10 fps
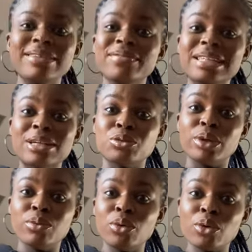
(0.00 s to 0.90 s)
in fact, as
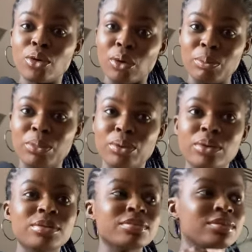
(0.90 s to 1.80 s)
we woke up,
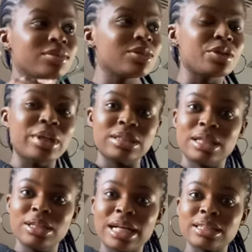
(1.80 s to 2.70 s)
they
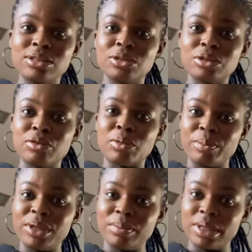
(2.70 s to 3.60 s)
were asking us for
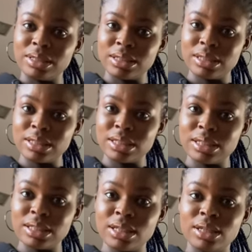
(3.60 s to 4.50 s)
payment.
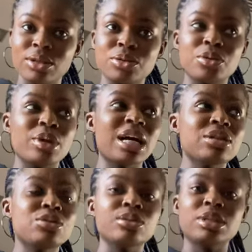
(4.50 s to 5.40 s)
So we had
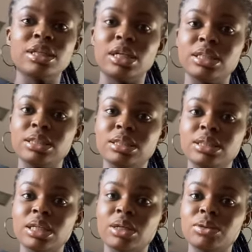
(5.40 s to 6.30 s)
to take our
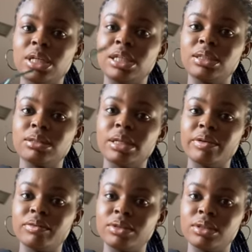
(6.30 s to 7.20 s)
things out and
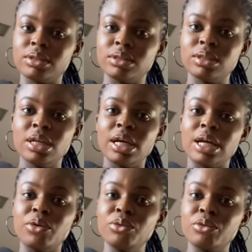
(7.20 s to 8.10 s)
everything
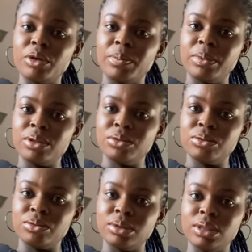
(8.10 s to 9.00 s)
and look for a place
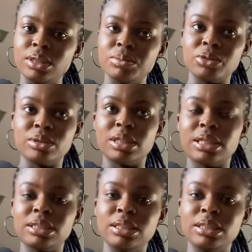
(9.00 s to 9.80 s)
to stay. Because like